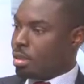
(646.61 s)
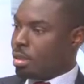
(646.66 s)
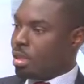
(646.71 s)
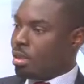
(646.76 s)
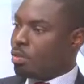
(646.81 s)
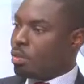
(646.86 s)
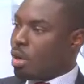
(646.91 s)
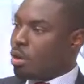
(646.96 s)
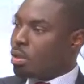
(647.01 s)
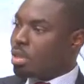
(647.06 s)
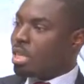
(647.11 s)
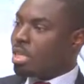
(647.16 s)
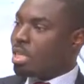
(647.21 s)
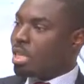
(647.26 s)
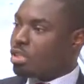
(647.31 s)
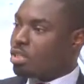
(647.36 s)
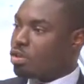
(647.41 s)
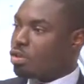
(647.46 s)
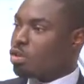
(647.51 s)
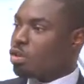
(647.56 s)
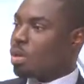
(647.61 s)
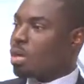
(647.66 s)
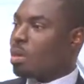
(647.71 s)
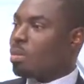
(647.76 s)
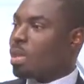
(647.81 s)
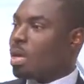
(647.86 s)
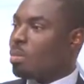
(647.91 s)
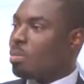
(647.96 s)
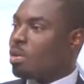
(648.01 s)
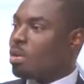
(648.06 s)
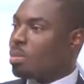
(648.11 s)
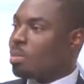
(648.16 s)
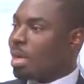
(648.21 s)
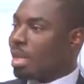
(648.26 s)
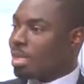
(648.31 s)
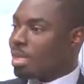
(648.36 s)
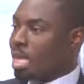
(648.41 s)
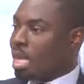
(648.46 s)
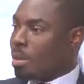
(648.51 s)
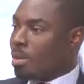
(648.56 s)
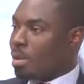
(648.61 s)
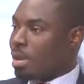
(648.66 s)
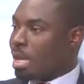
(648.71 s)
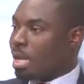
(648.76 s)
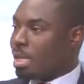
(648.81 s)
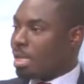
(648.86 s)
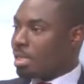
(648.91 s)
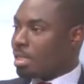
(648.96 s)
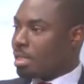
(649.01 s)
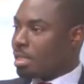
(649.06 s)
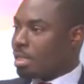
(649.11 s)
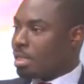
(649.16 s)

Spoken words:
I wanted us to talk about bill by time against him.